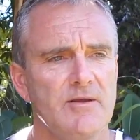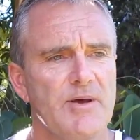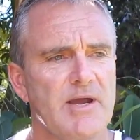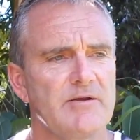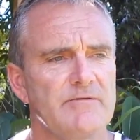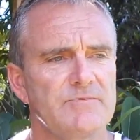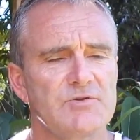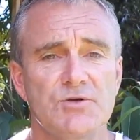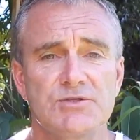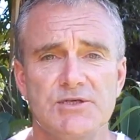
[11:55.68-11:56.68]
Packet of
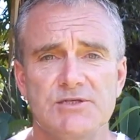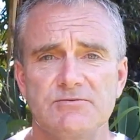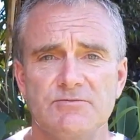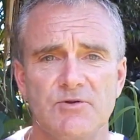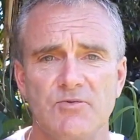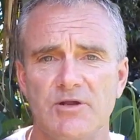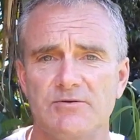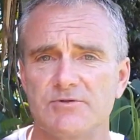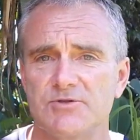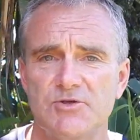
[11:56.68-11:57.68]
twisties
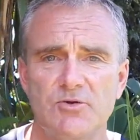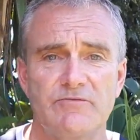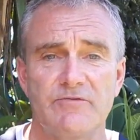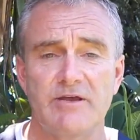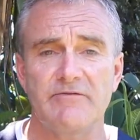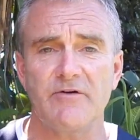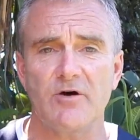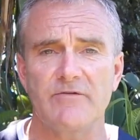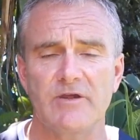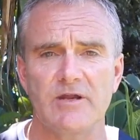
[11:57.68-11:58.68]
between 2 and
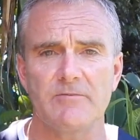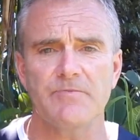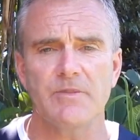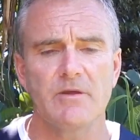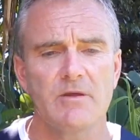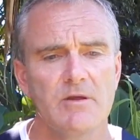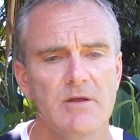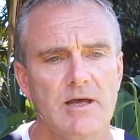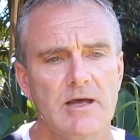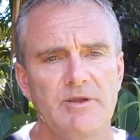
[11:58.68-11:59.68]
5 kina.
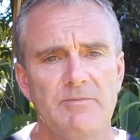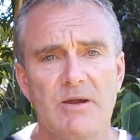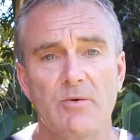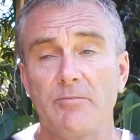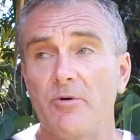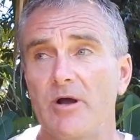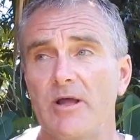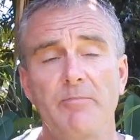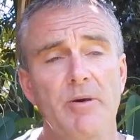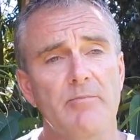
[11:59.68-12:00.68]
You may want to buy
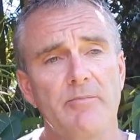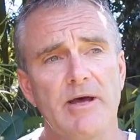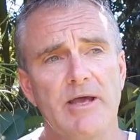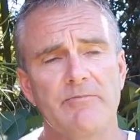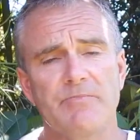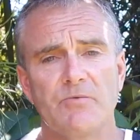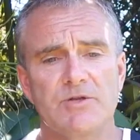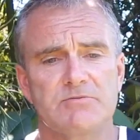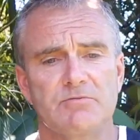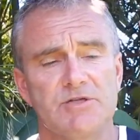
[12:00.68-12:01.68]
a billen bag,
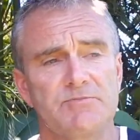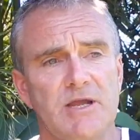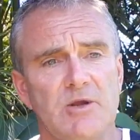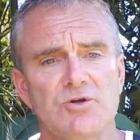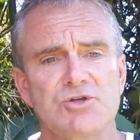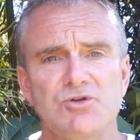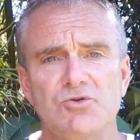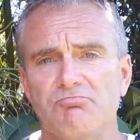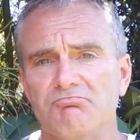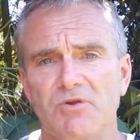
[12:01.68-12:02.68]
which may cost
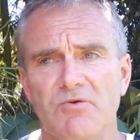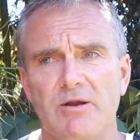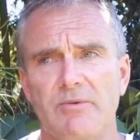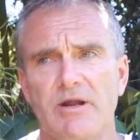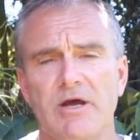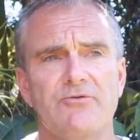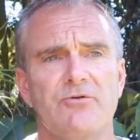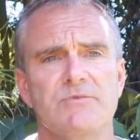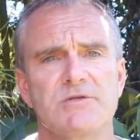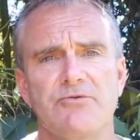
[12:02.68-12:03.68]
you around about
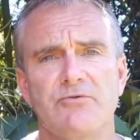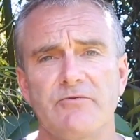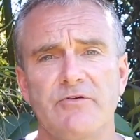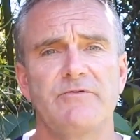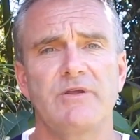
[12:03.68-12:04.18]
100 to 150